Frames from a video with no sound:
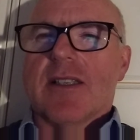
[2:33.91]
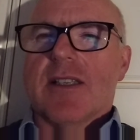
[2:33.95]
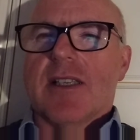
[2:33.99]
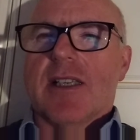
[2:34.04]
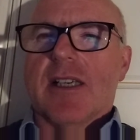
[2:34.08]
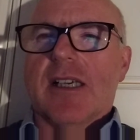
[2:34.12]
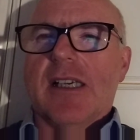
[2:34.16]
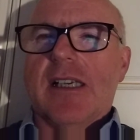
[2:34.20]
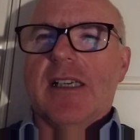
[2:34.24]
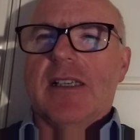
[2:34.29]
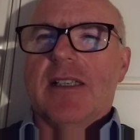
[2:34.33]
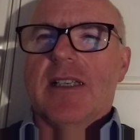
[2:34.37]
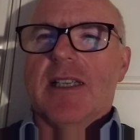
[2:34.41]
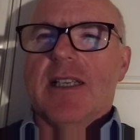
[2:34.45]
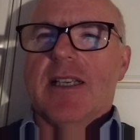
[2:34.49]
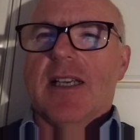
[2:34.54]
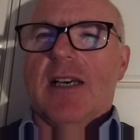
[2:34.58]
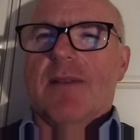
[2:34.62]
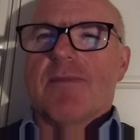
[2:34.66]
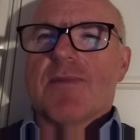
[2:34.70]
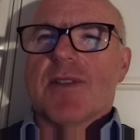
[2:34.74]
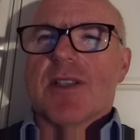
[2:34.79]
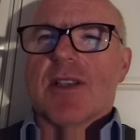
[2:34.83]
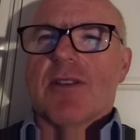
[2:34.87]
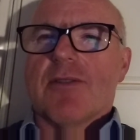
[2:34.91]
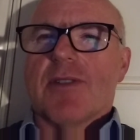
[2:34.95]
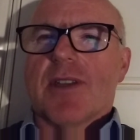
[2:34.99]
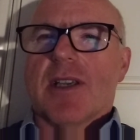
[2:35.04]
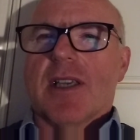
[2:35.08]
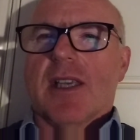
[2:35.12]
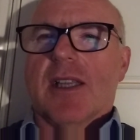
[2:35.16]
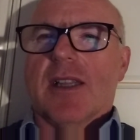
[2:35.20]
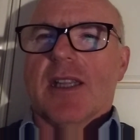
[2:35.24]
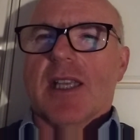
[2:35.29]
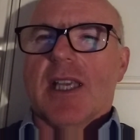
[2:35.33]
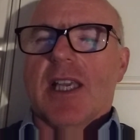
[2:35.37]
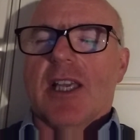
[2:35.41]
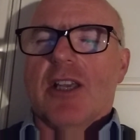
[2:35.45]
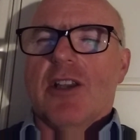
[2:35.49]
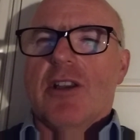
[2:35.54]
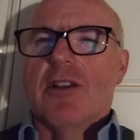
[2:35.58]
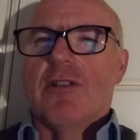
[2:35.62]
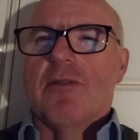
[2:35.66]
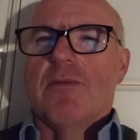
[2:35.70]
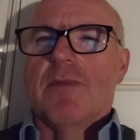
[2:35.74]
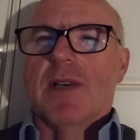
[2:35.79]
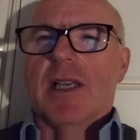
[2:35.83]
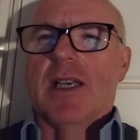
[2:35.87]
girded up so that the
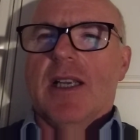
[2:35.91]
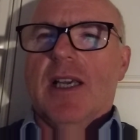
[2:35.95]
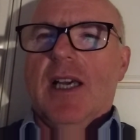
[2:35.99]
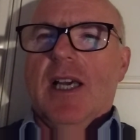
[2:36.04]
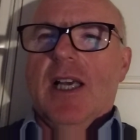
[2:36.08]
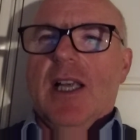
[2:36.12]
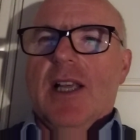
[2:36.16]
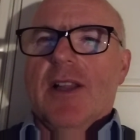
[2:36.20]
human